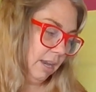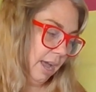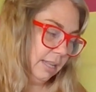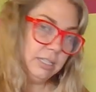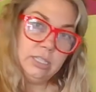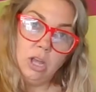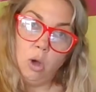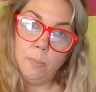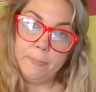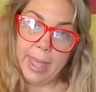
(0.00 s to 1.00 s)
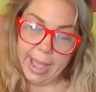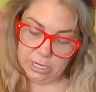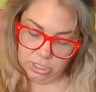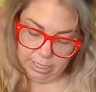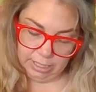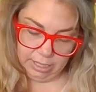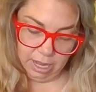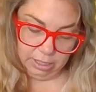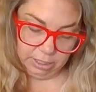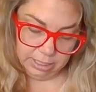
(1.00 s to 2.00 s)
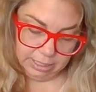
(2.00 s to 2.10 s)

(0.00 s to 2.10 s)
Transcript: not so matching color